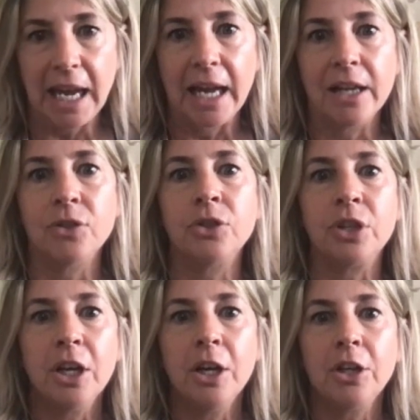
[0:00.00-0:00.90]
And,
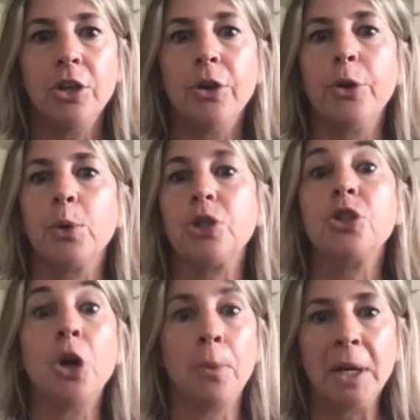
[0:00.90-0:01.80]
you know, there were
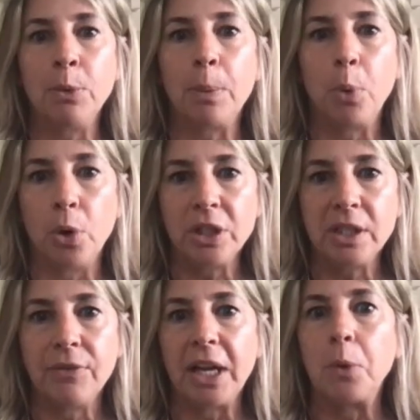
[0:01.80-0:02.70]
so many
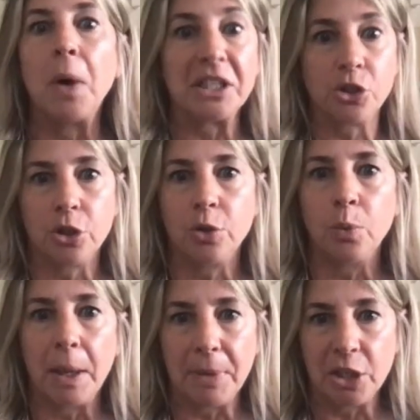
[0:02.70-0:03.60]
reports of like
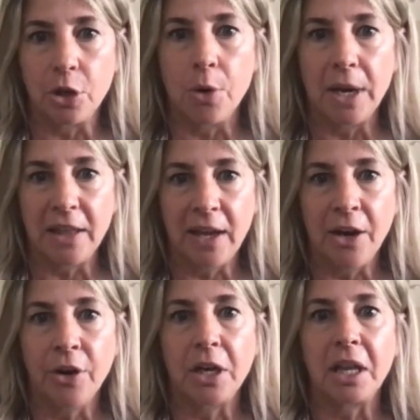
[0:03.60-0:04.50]
Western women going
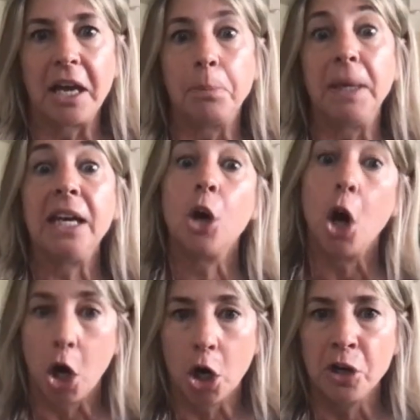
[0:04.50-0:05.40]
there and like being
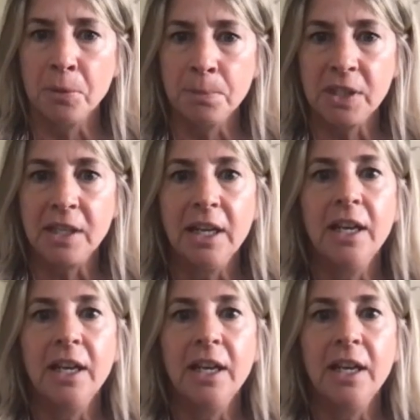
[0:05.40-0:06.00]
harmed